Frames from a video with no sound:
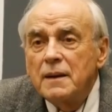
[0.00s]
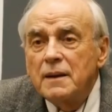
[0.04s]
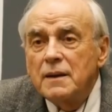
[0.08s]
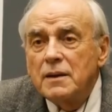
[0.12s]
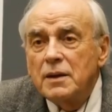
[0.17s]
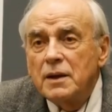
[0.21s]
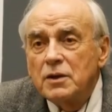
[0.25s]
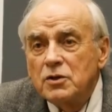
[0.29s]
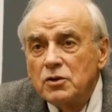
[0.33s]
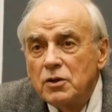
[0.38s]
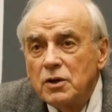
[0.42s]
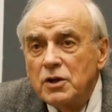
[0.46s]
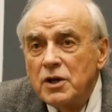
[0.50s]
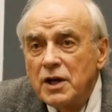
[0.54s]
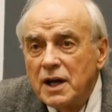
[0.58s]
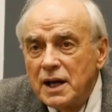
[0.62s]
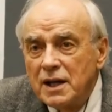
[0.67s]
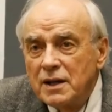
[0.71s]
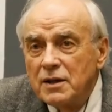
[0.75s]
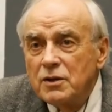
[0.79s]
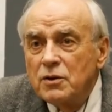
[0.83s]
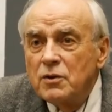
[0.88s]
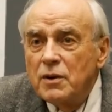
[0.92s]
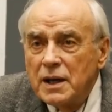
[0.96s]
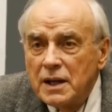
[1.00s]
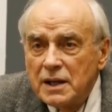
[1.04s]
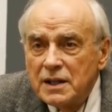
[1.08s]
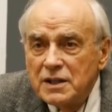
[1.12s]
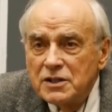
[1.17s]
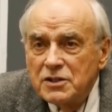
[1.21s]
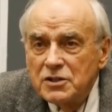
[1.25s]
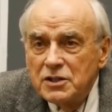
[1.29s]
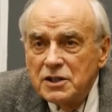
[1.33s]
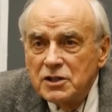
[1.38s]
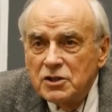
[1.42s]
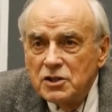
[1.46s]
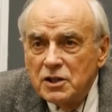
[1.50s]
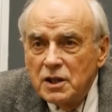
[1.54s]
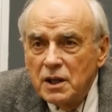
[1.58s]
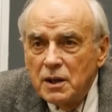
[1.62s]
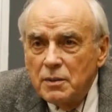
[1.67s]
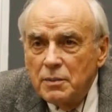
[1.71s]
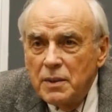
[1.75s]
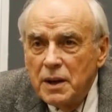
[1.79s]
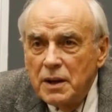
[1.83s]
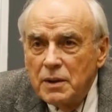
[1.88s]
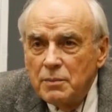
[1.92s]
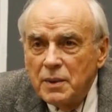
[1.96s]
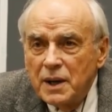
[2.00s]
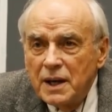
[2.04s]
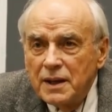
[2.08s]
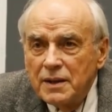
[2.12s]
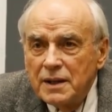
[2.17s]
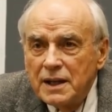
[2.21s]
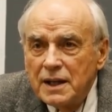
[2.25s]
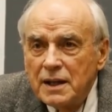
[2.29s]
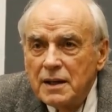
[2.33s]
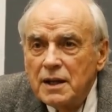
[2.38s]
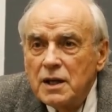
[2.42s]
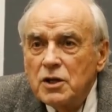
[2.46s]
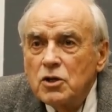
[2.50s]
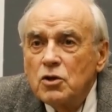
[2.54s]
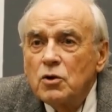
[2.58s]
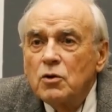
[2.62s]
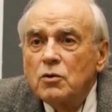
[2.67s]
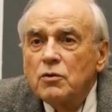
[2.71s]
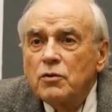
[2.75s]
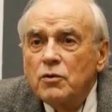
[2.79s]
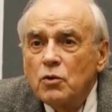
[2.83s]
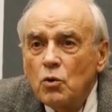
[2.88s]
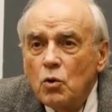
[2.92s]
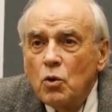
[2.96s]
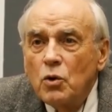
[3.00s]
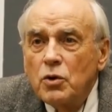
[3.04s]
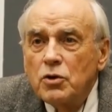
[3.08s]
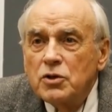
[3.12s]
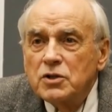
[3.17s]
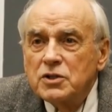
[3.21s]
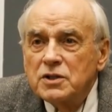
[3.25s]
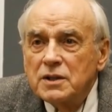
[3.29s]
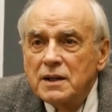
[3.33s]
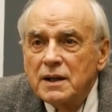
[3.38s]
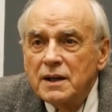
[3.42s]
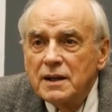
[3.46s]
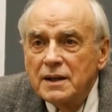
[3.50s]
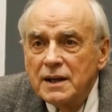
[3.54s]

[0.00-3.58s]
The trajectory is determined by the initial force,